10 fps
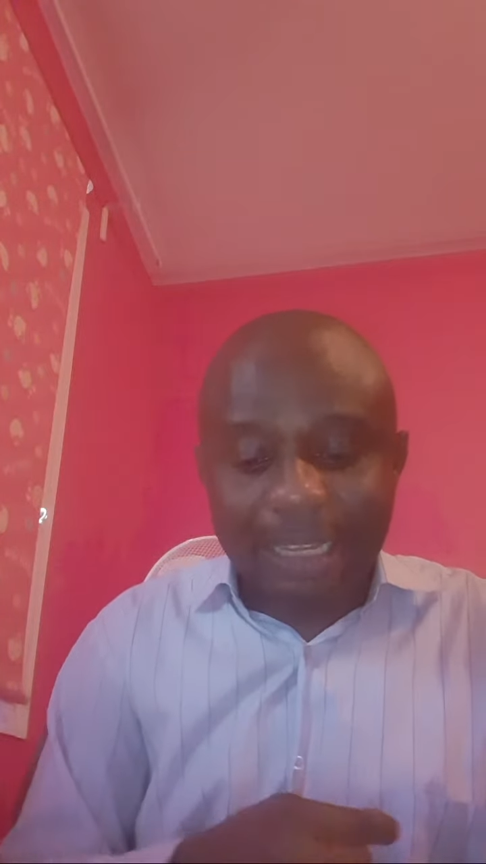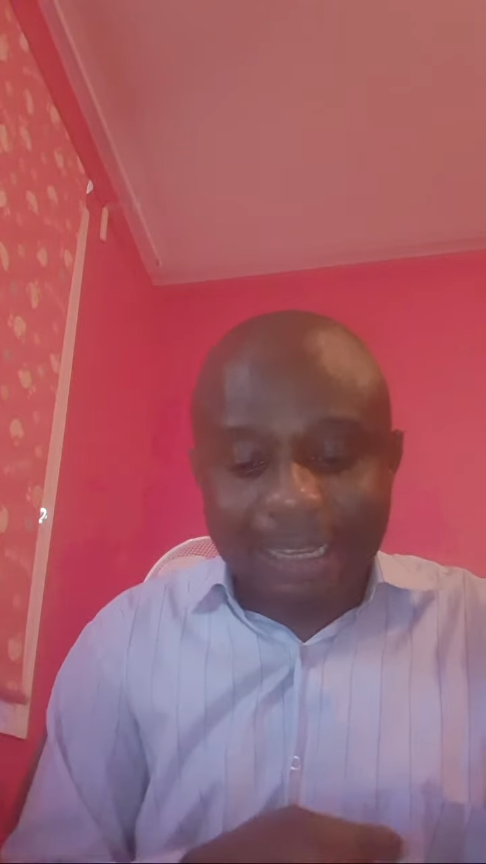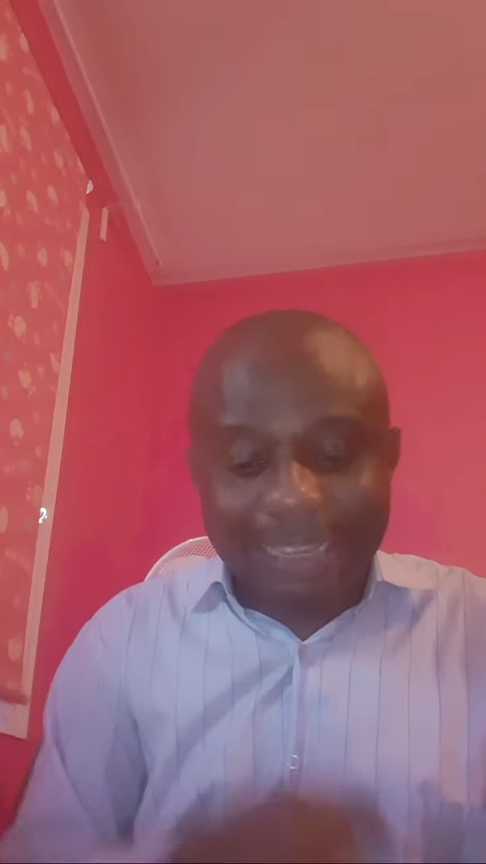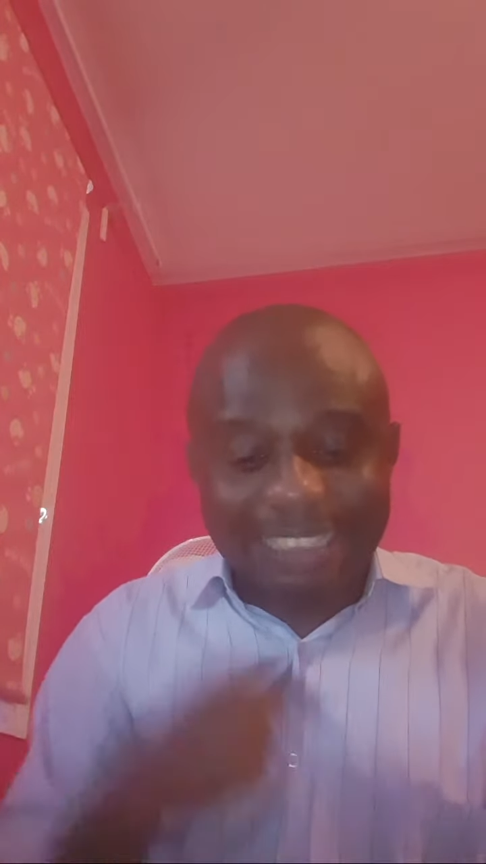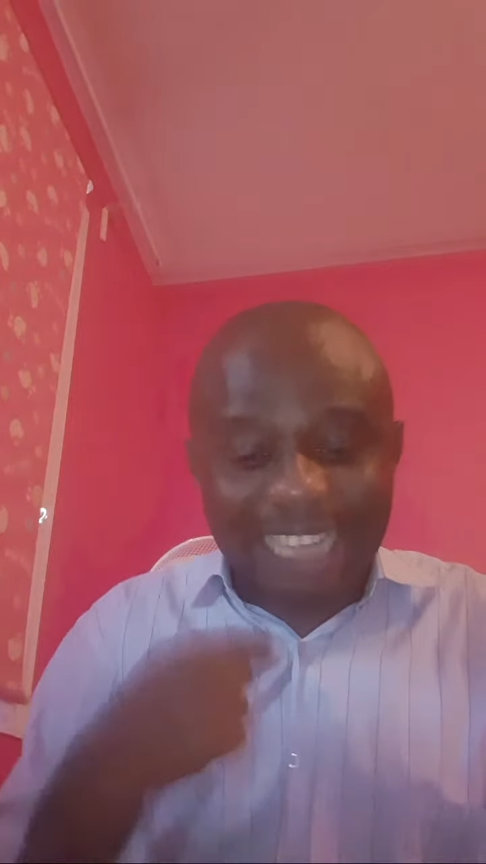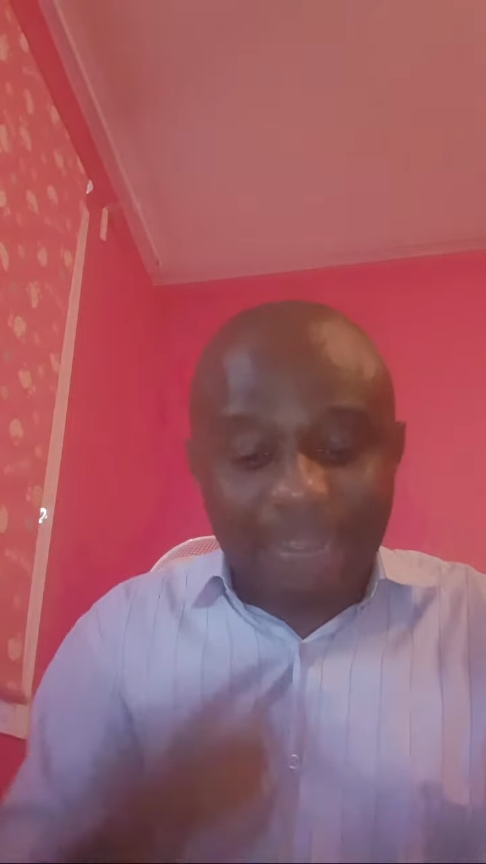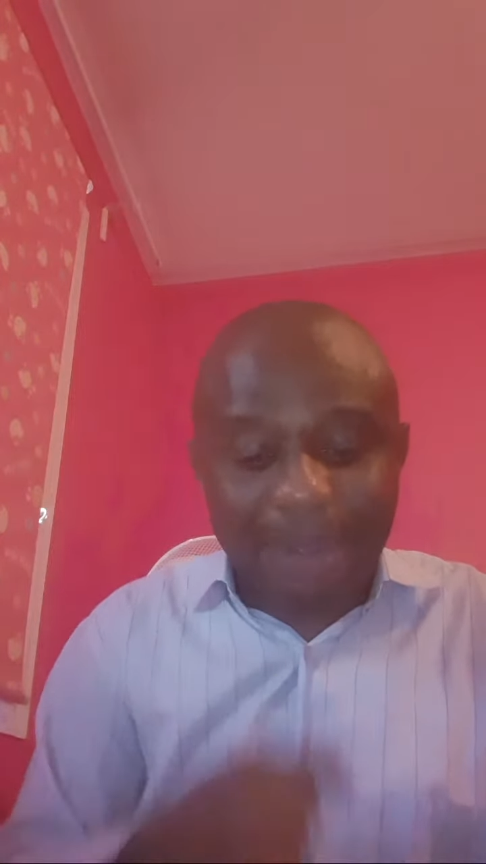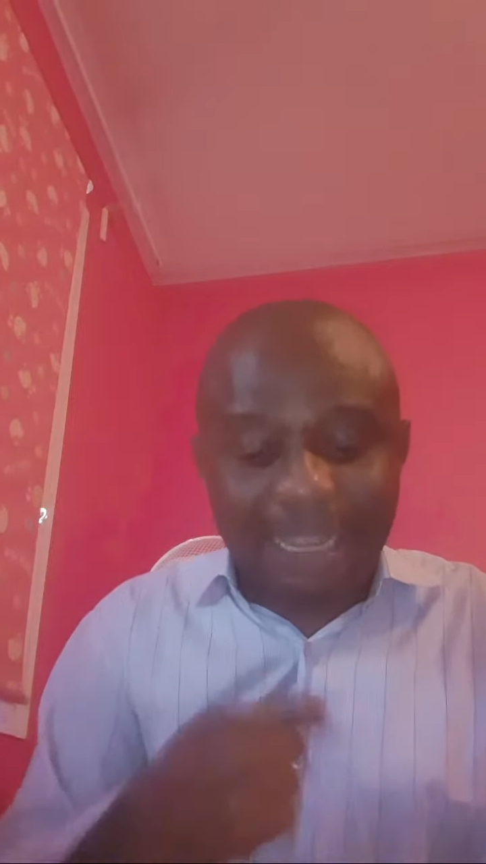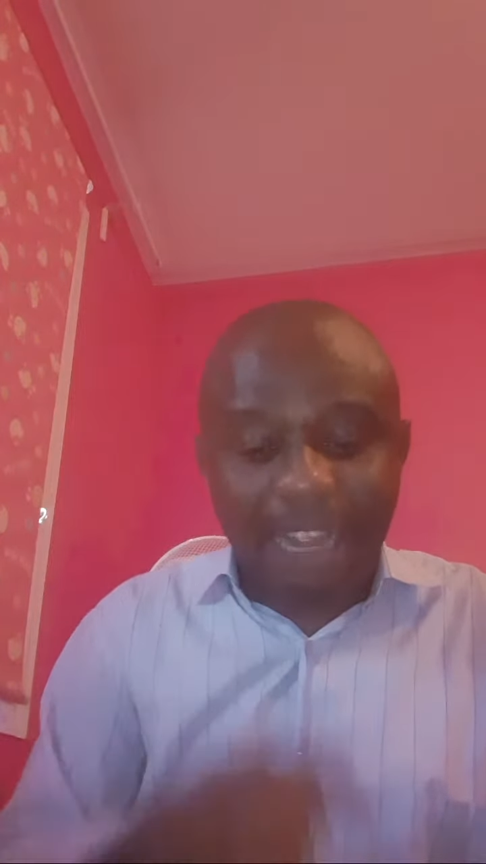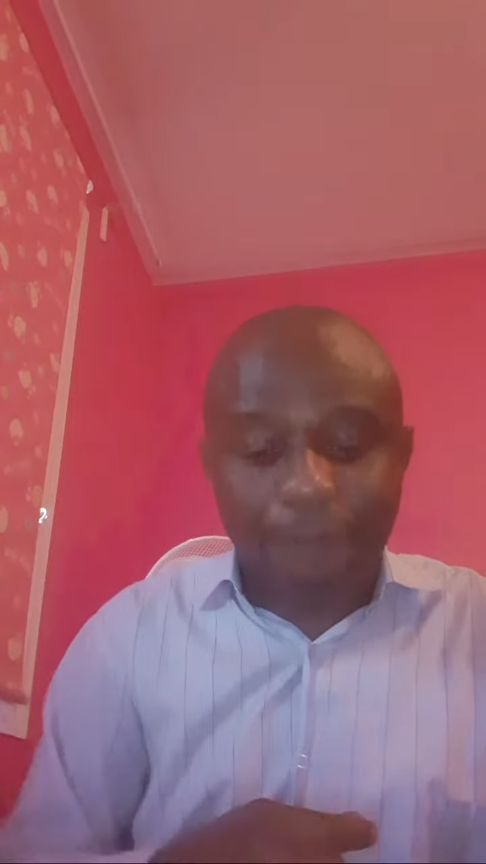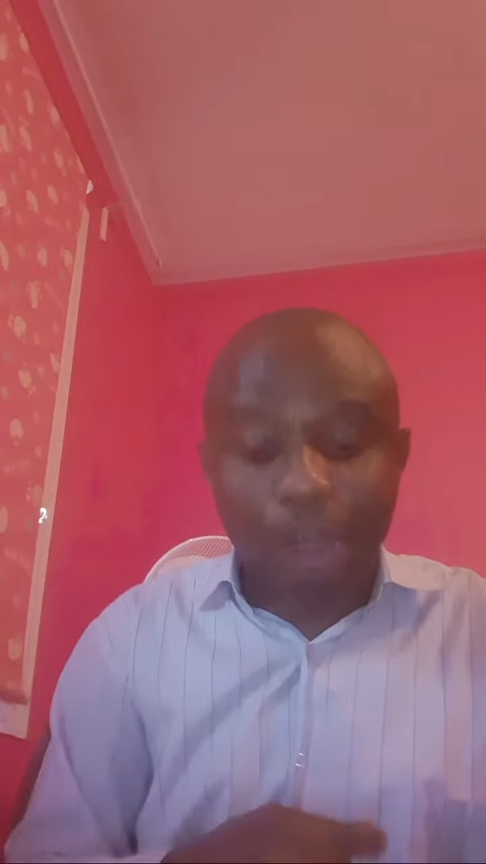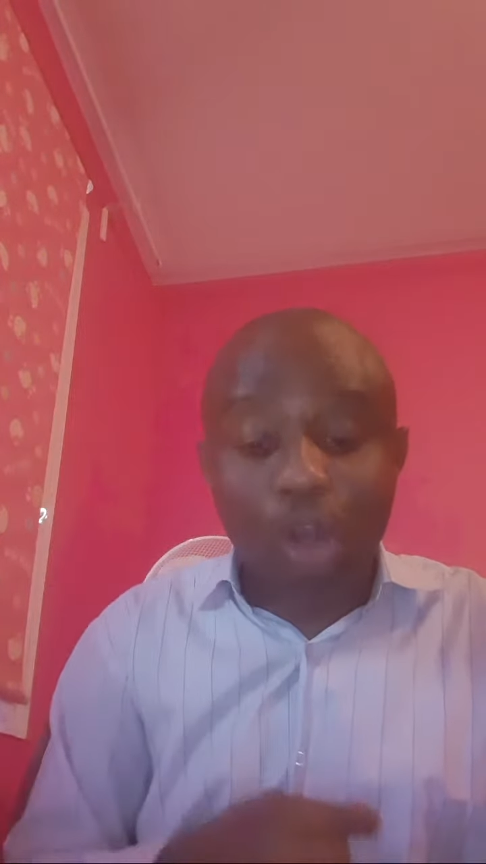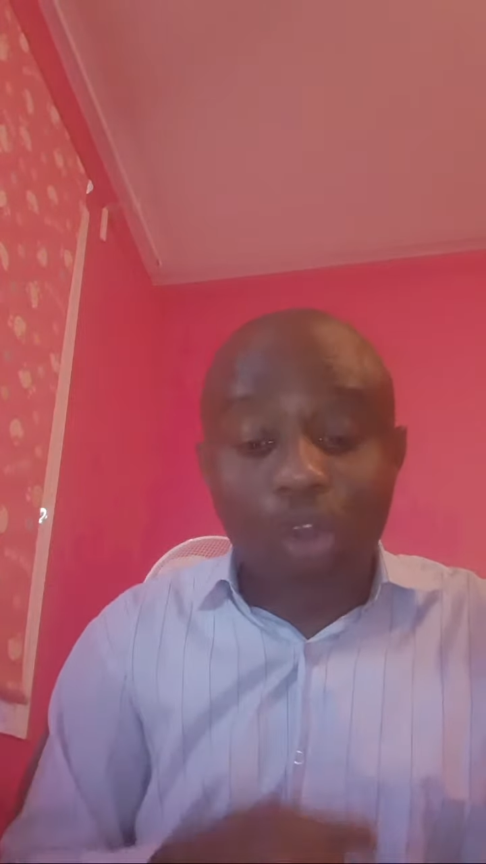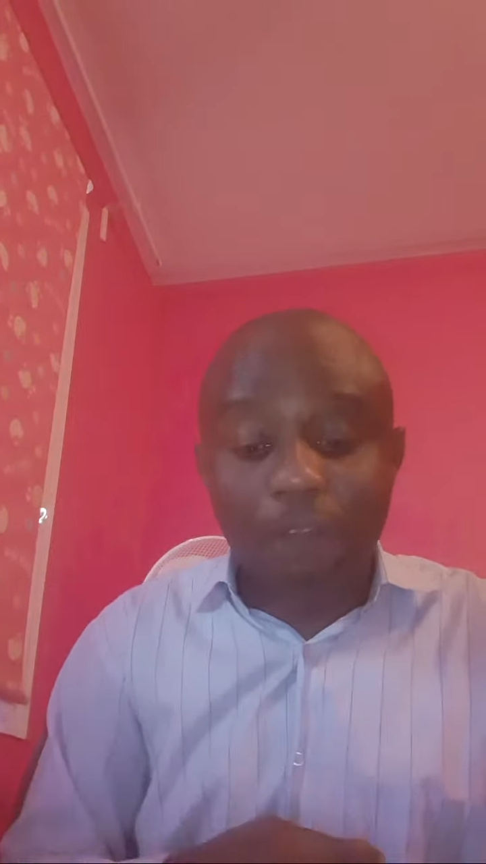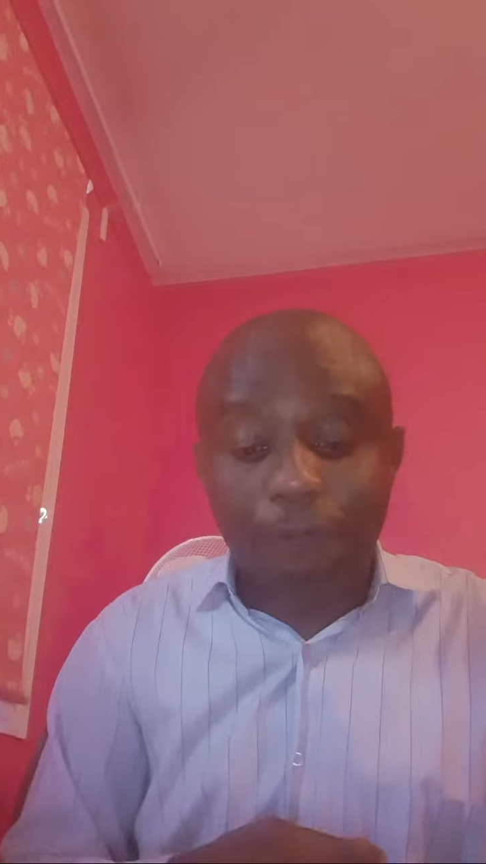in cyber cafe looking